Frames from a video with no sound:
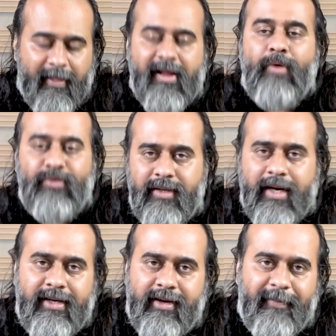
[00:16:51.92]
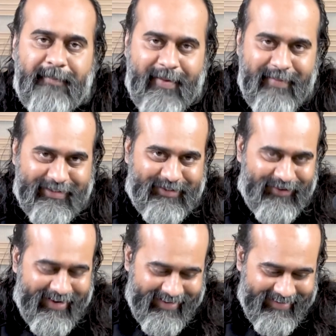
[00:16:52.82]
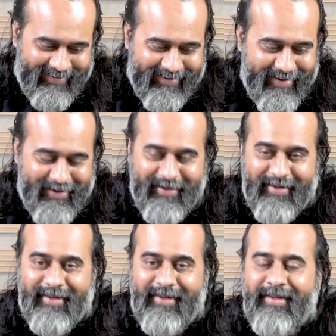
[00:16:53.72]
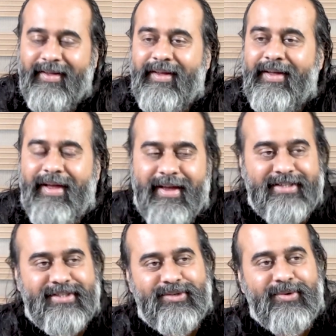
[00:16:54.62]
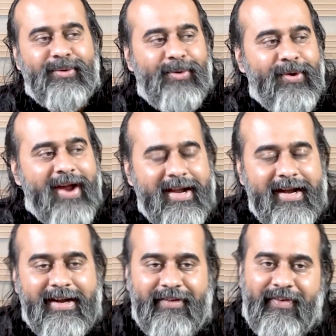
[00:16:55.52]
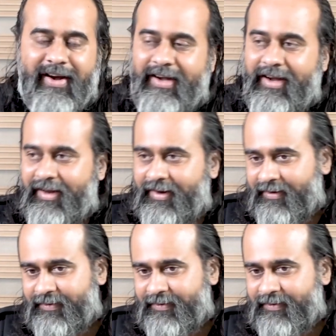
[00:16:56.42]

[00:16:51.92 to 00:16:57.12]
counter trick, Parameshwari, is to look at it differently.